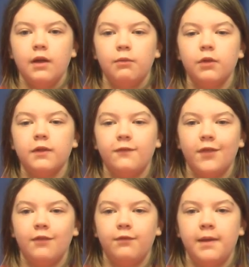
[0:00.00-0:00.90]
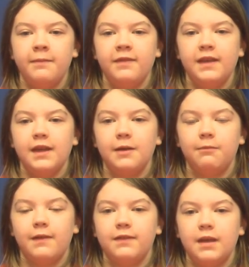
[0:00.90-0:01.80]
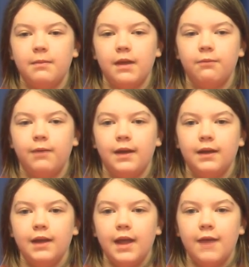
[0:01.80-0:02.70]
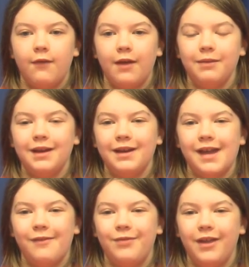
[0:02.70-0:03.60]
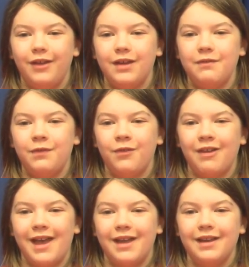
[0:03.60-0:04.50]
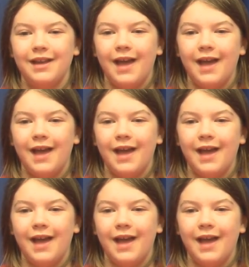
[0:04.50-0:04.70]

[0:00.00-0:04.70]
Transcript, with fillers: Words full of whimsy and wisdom and wit. If I read enough, then I'll never forget.